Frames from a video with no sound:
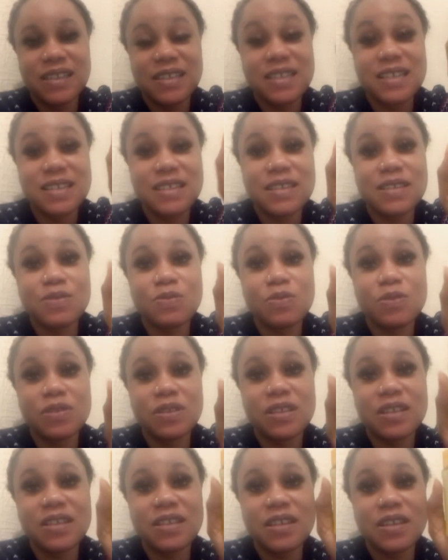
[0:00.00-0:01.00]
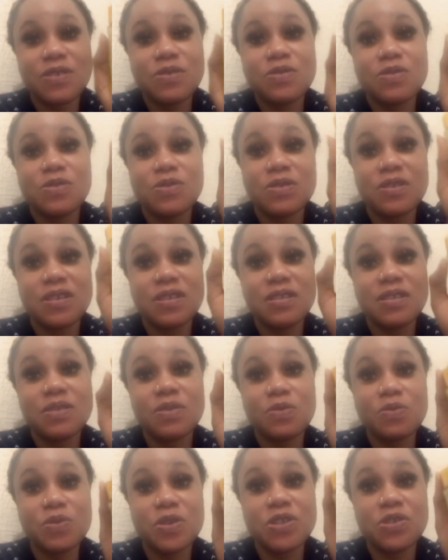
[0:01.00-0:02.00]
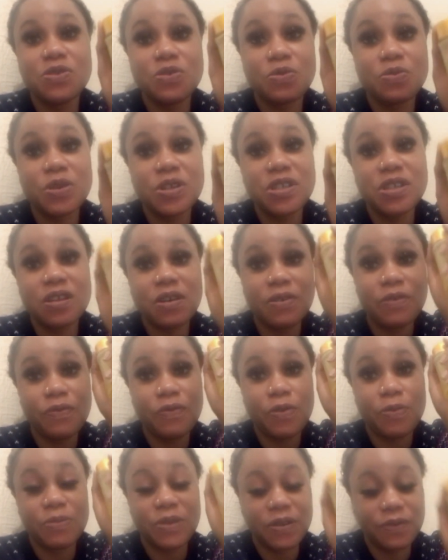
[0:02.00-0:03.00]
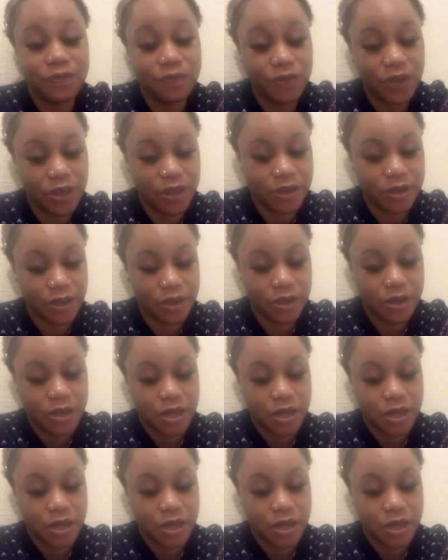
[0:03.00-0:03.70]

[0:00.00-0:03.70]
this is one thing they use to distinguish the original from the fake